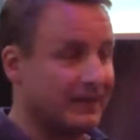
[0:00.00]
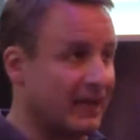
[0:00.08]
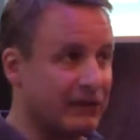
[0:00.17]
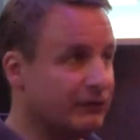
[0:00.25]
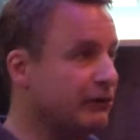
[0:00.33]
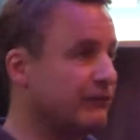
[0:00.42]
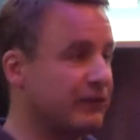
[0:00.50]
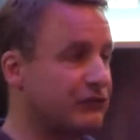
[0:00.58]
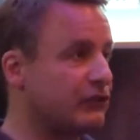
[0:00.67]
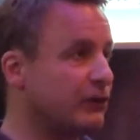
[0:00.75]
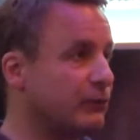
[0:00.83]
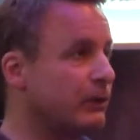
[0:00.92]
I don't know if that's
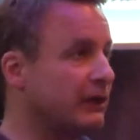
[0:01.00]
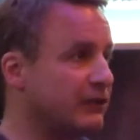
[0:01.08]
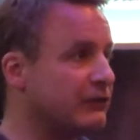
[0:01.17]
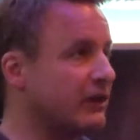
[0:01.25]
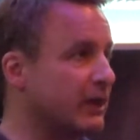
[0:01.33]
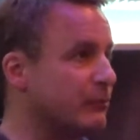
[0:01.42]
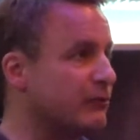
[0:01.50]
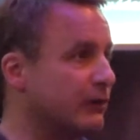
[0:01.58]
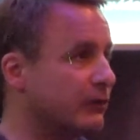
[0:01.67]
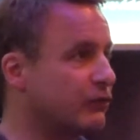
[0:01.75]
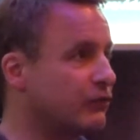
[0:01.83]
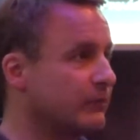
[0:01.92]
going to work in time,
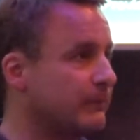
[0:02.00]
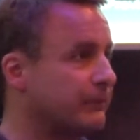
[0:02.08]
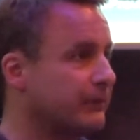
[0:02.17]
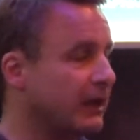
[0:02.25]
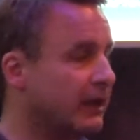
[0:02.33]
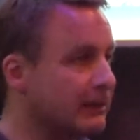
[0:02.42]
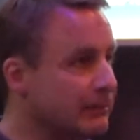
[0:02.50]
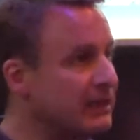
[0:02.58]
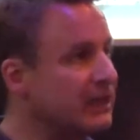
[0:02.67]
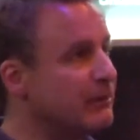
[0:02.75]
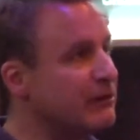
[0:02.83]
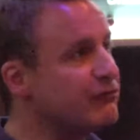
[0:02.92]
folks. It may
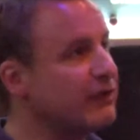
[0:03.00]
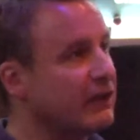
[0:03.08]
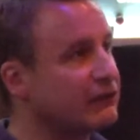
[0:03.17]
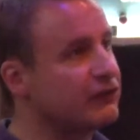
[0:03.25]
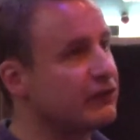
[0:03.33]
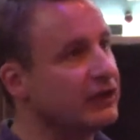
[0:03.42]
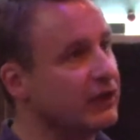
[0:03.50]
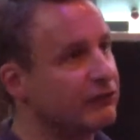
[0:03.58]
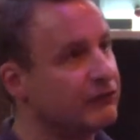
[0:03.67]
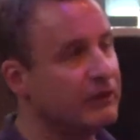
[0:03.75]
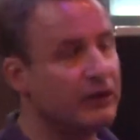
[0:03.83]
not be fast enough.